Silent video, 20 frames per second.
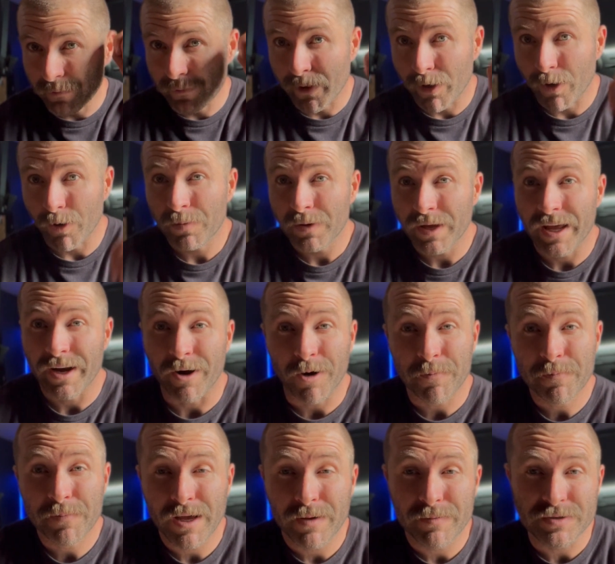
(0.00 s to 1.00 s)
rope, and
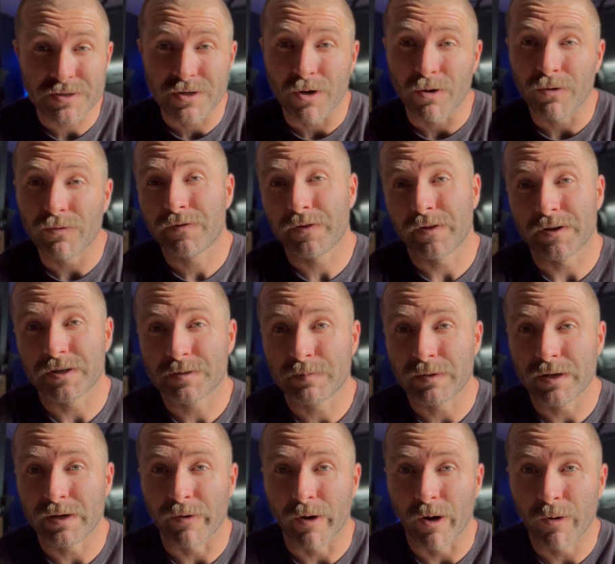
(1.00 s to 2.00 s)
RPM is known for their
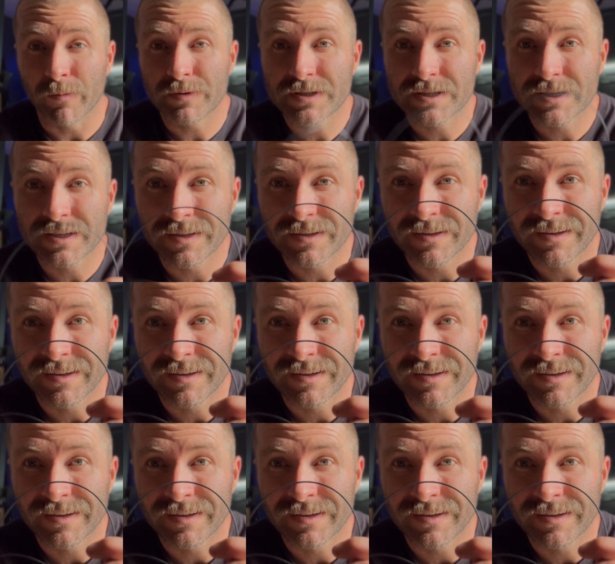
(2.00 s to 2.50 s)
speed ropes.